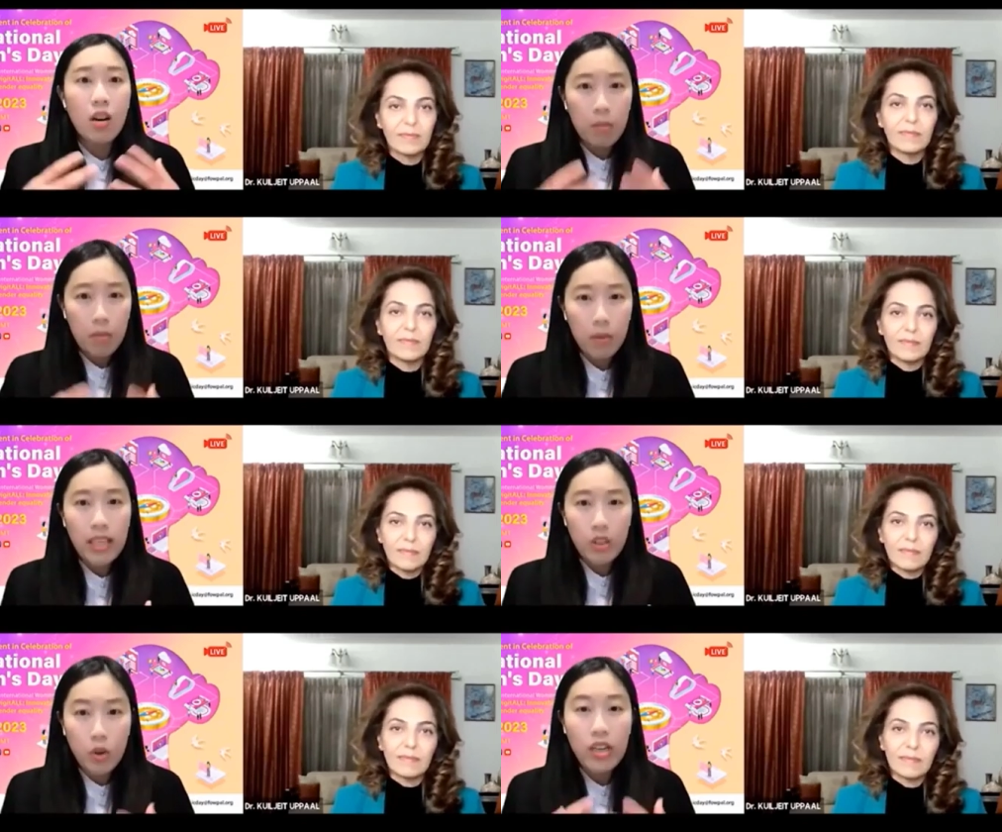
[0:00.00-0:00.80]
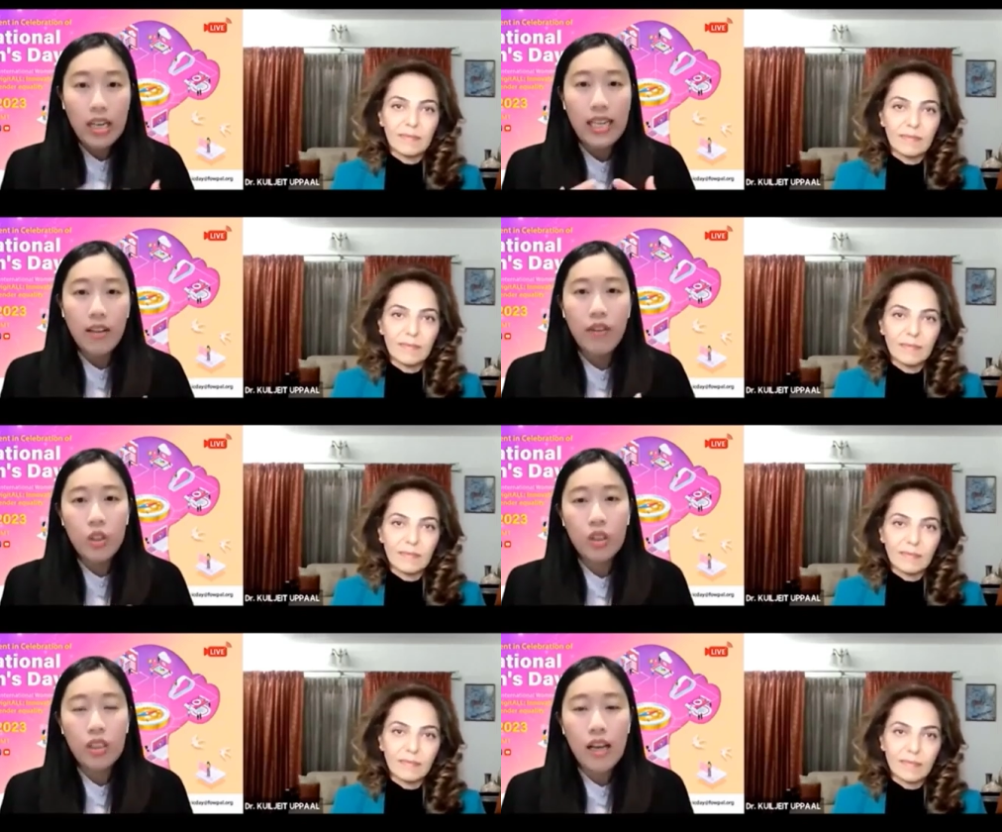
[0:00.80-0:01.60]
Speaker 1: you know, and your
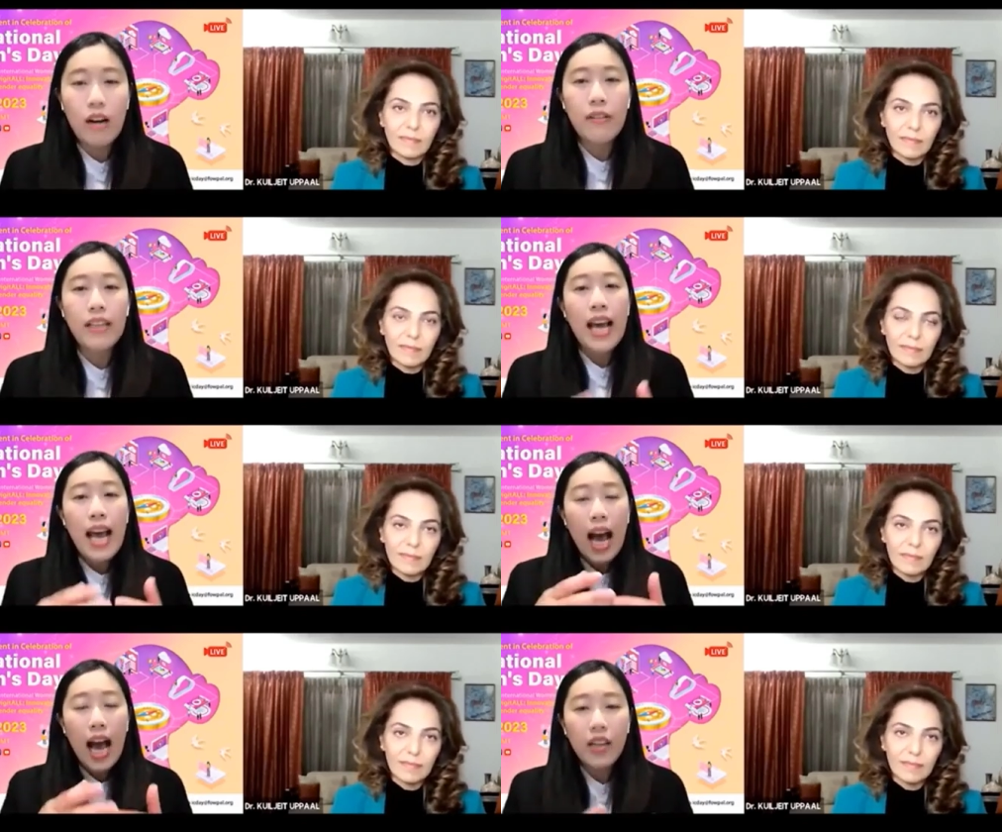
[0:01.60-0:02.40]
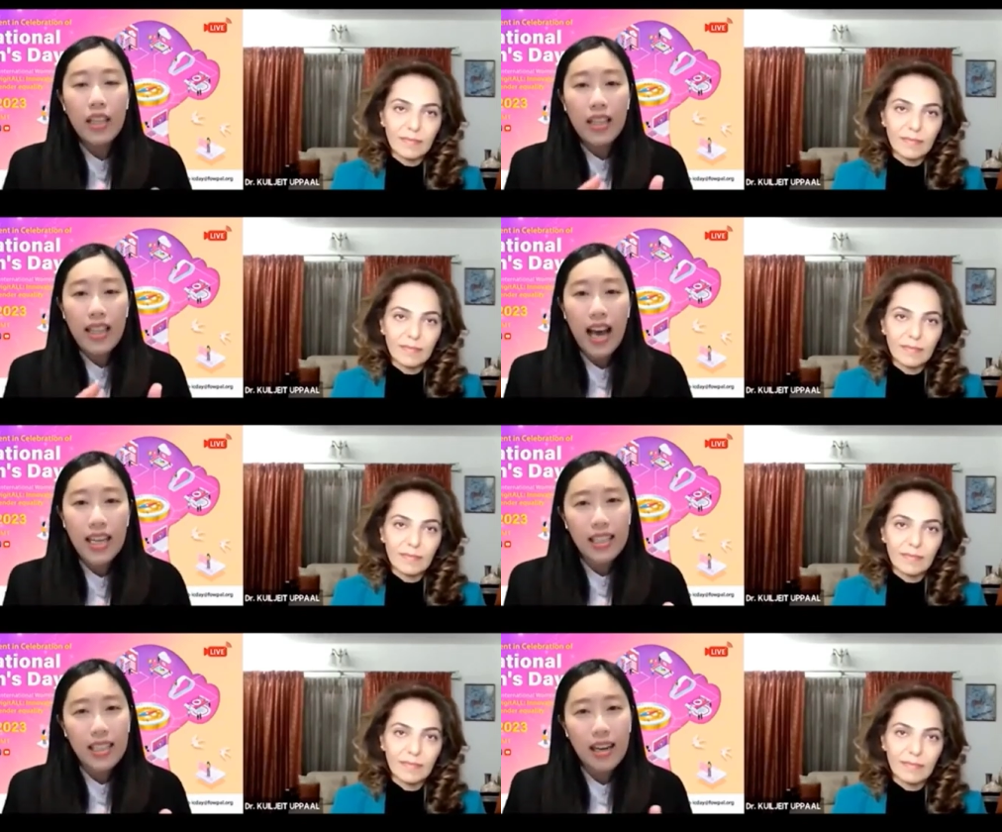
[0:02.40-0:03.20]
individual self. And how did
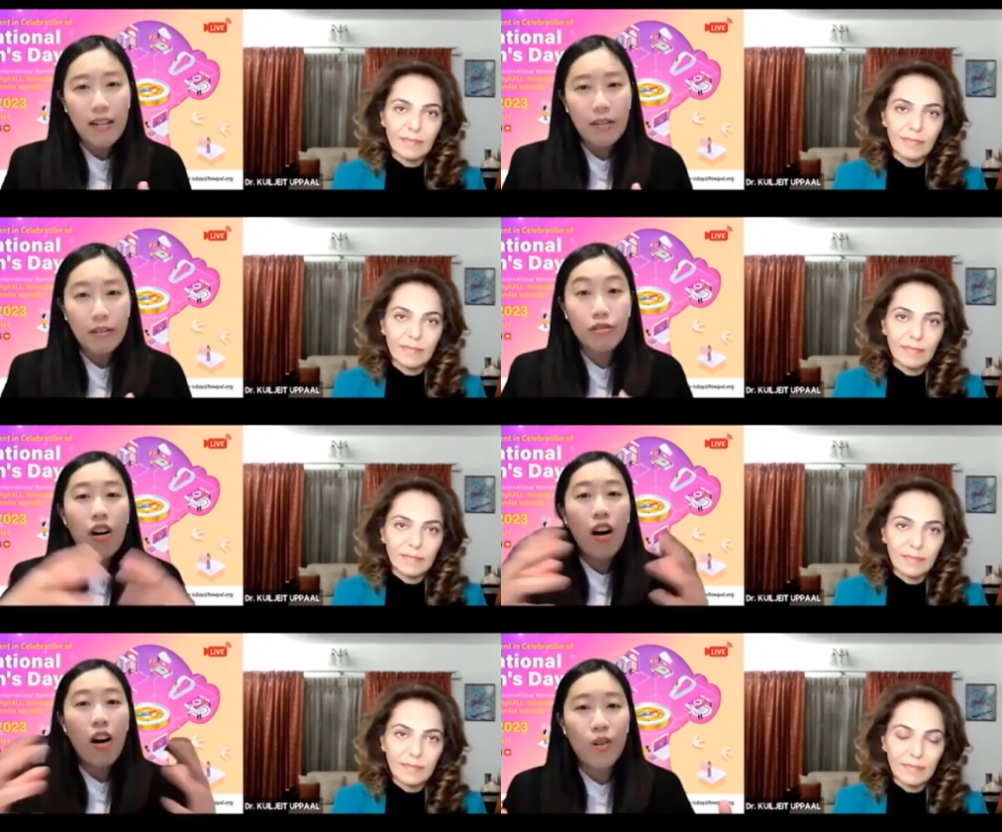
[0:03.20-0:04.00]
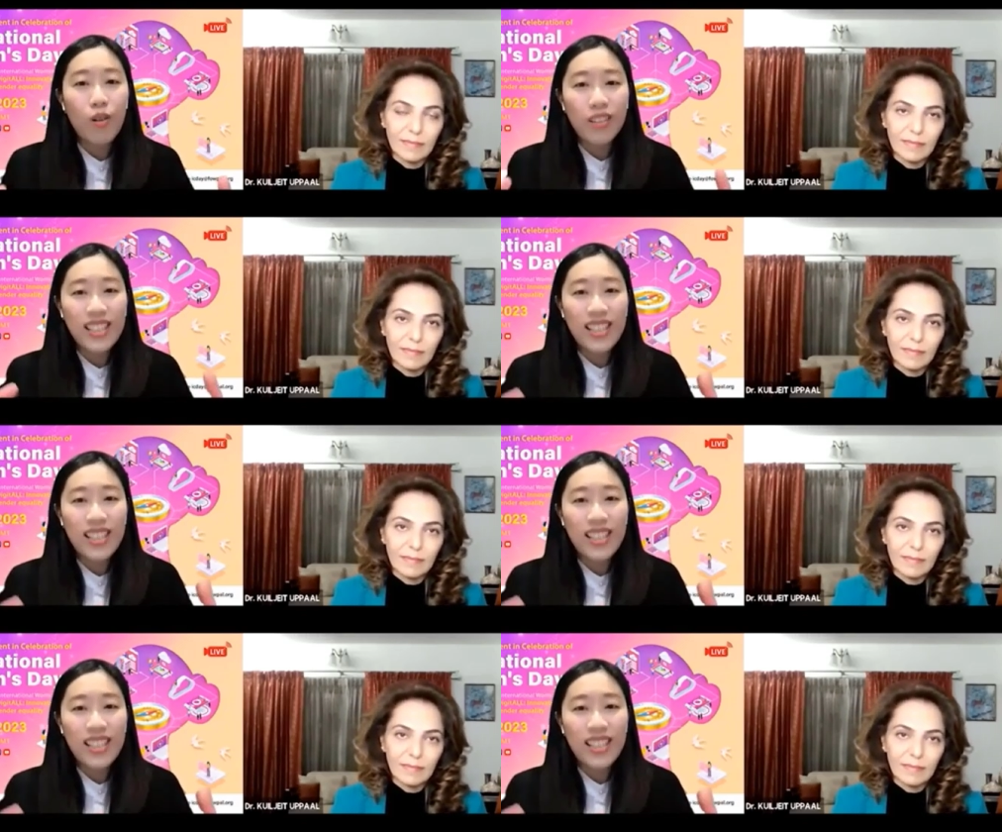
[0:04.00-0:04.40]
that kind of grow,